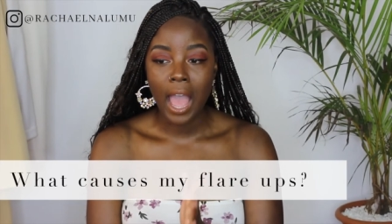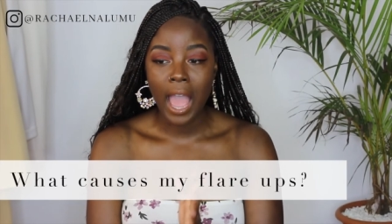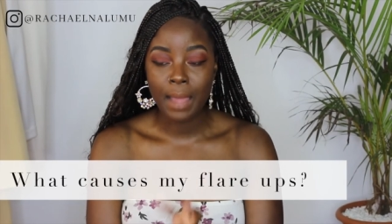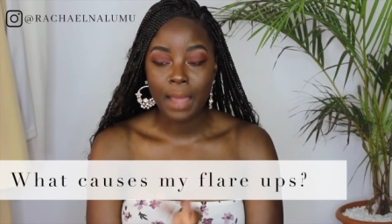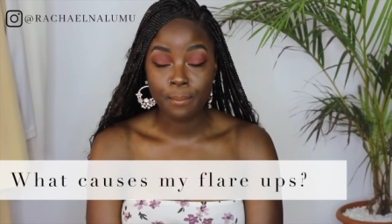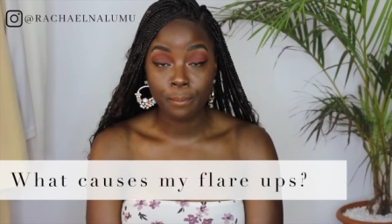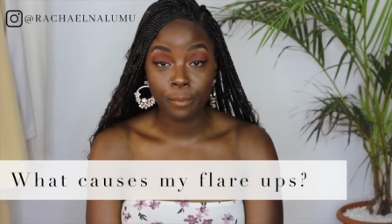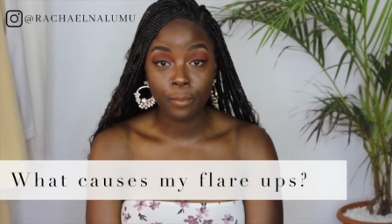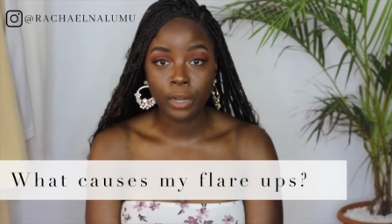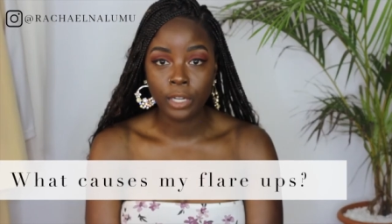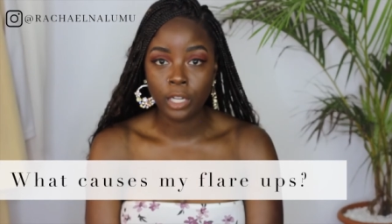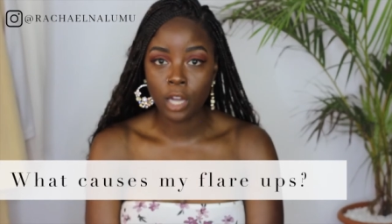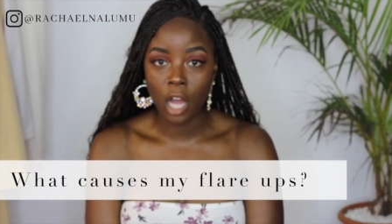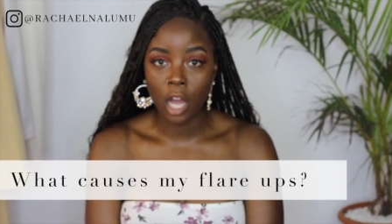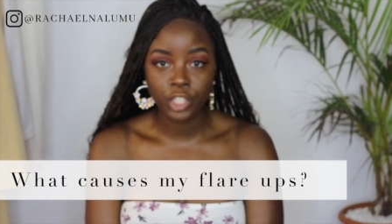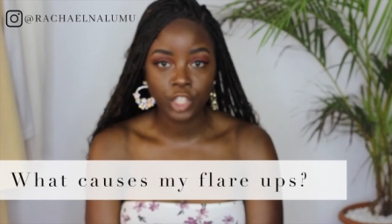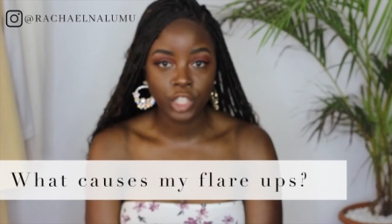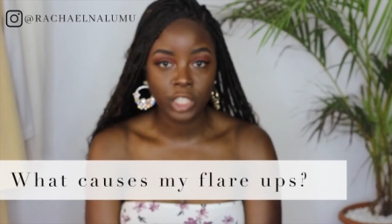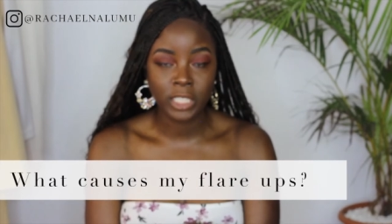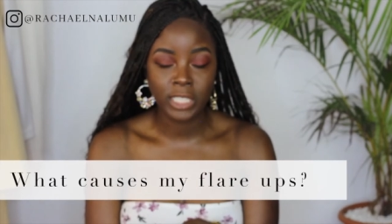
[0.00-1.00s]
and
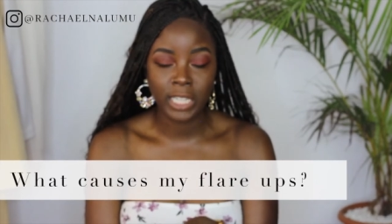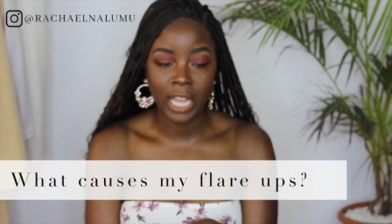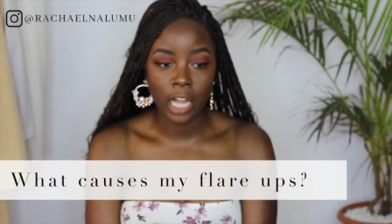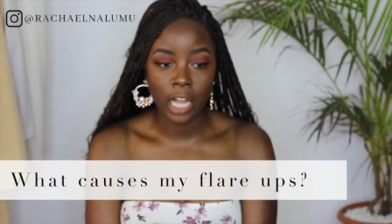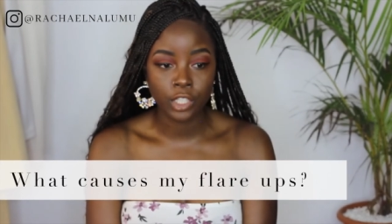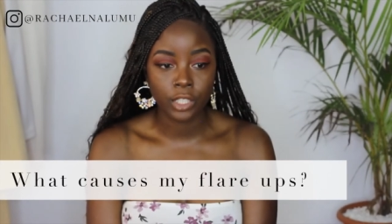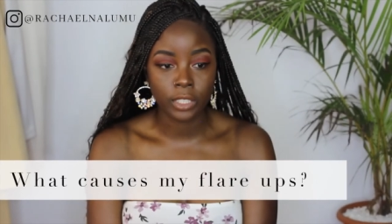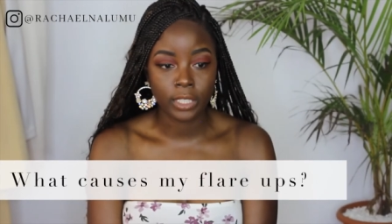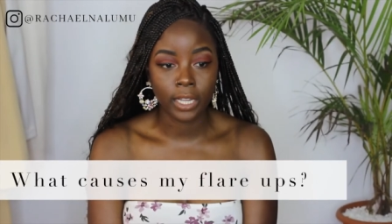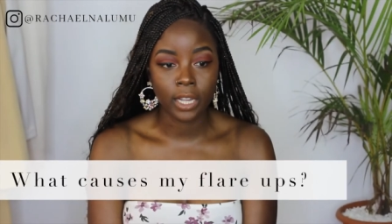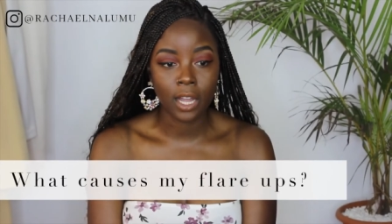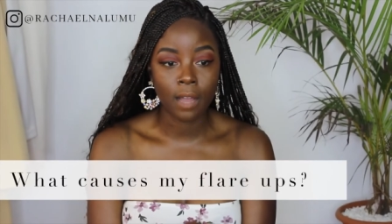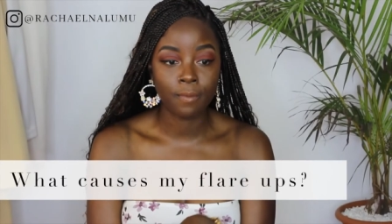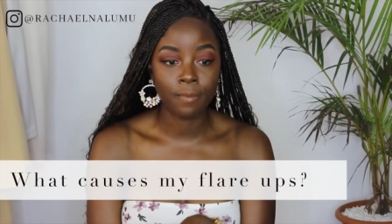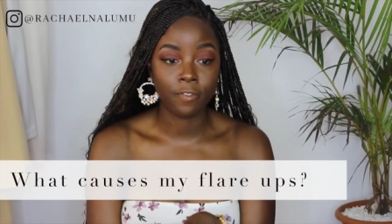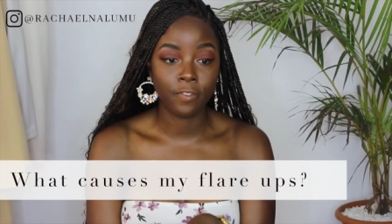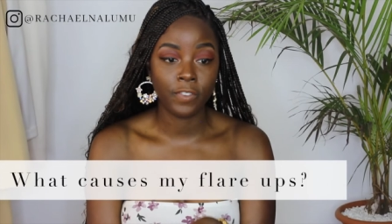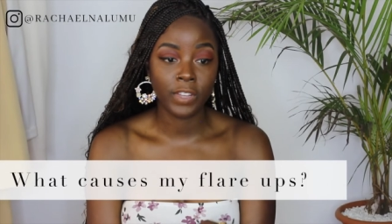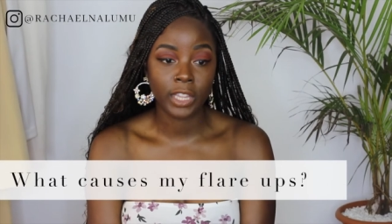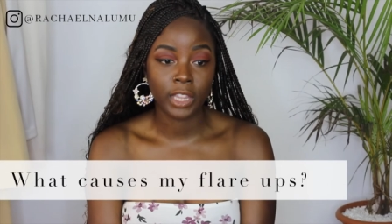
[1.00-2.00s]
not just dehydrated, like
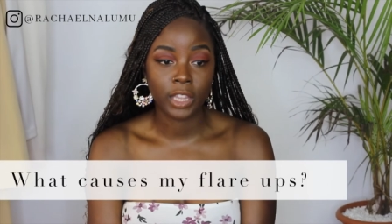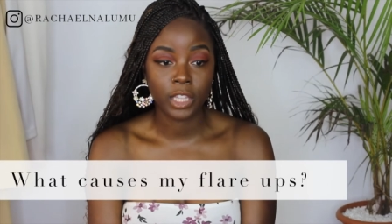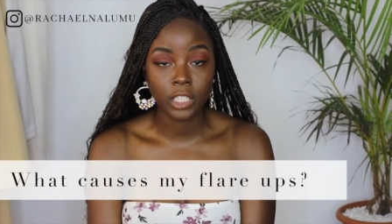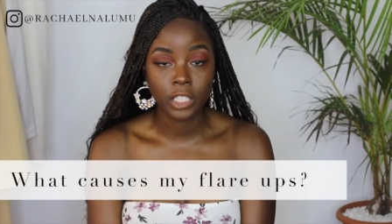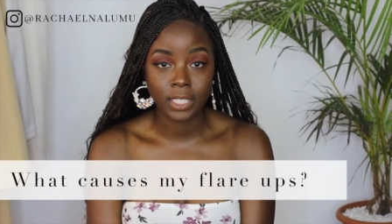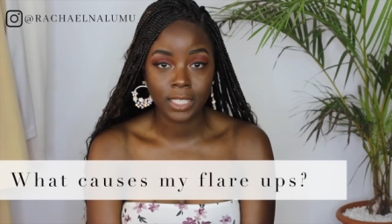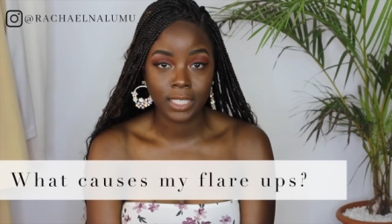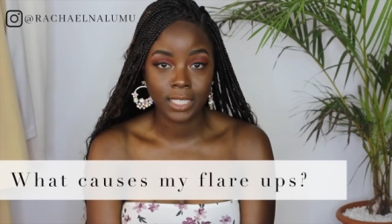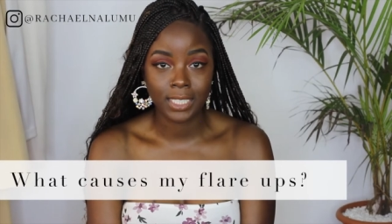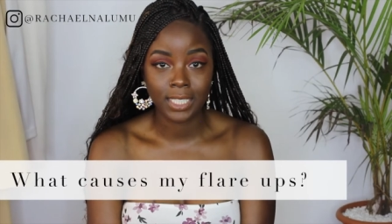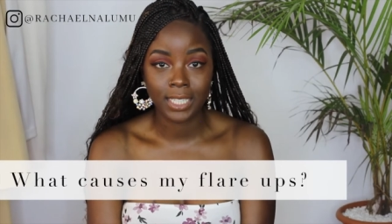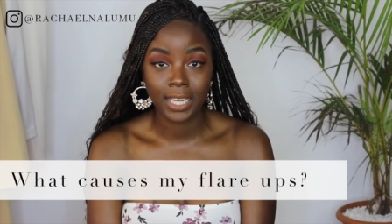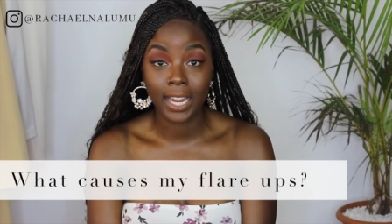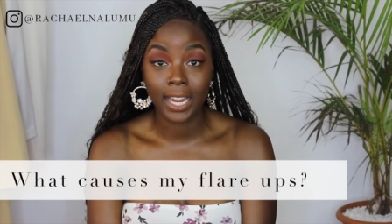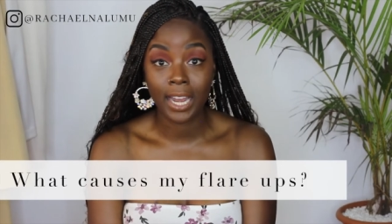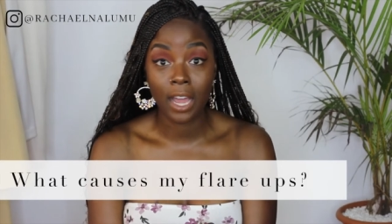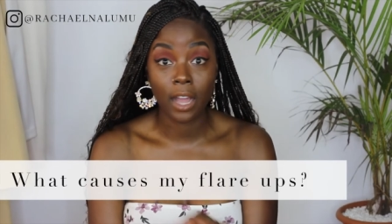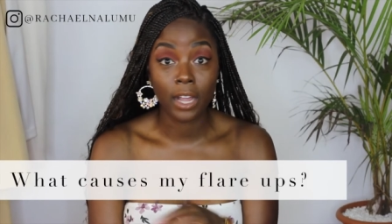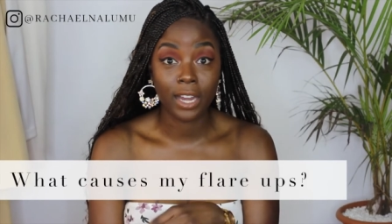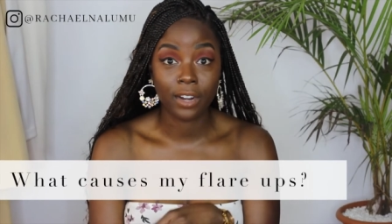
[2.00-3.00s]
I feel thirsty
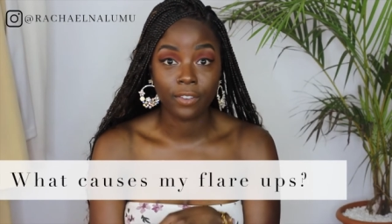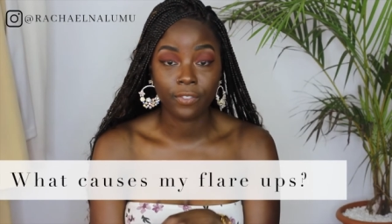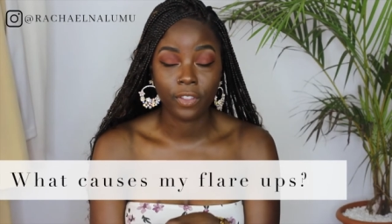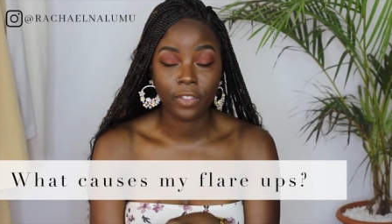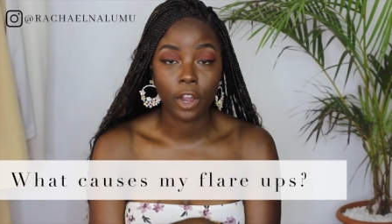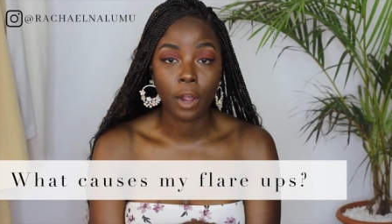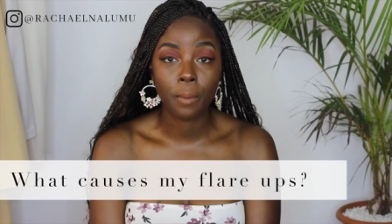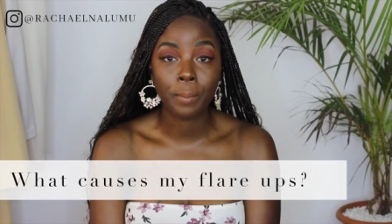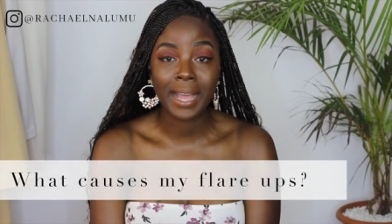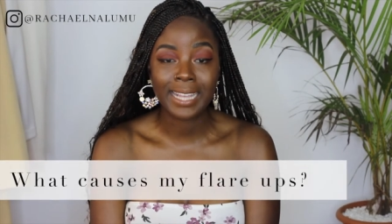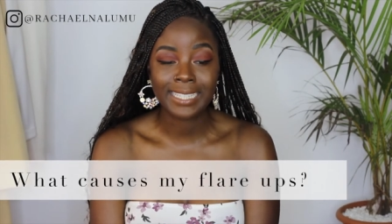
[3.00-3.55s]
today and I gotta flirt.